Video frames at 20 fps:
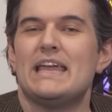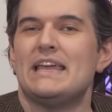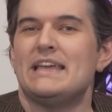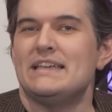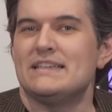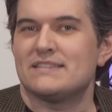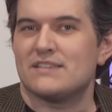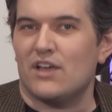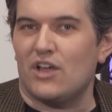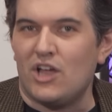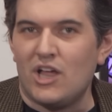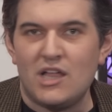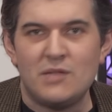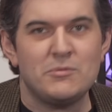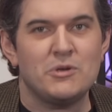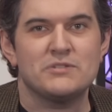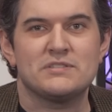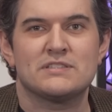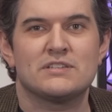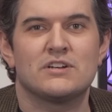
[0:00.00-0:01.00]
is
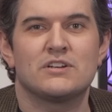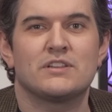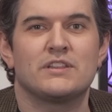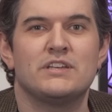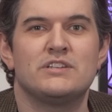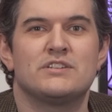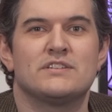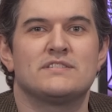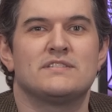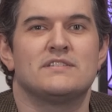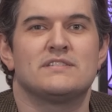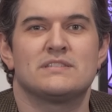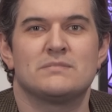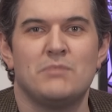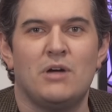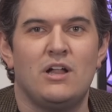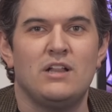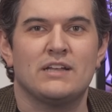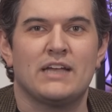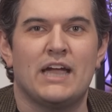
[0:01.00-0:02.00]
almost certainly just a
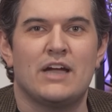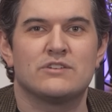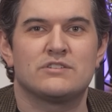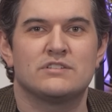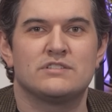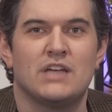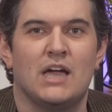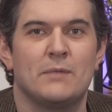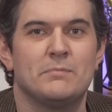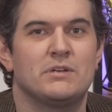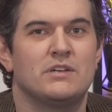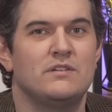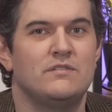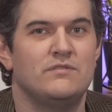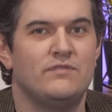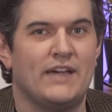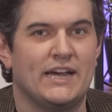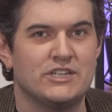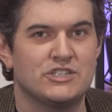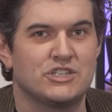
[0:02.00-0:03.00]
small countertop
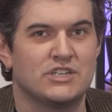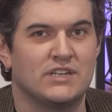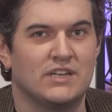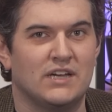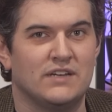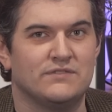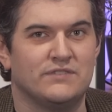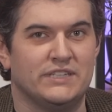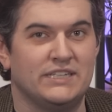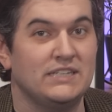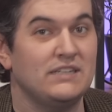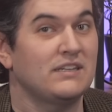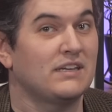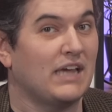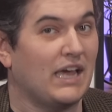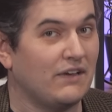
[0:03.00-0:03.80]
convection oven.